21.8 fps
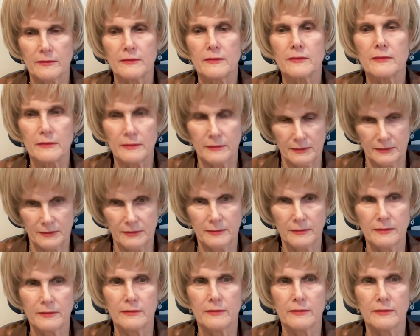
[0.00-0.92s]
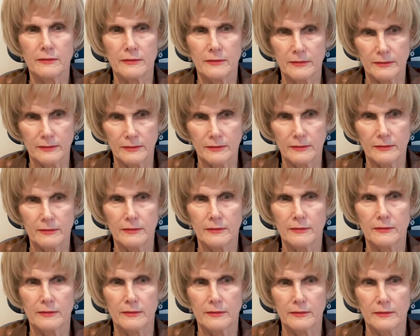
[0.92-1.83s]

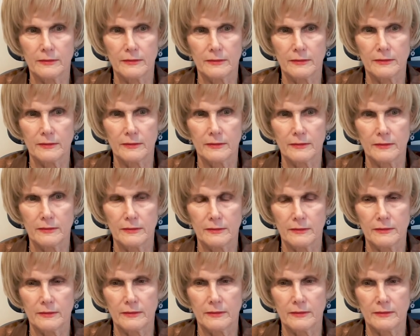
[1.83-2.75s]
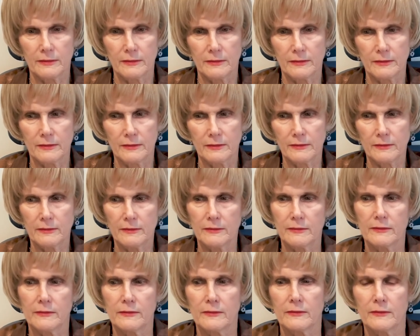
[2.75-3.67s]

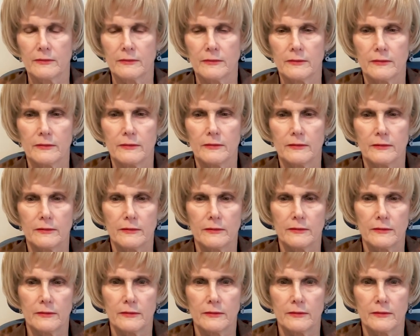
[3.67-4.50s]
No words are spoken by the person on screen.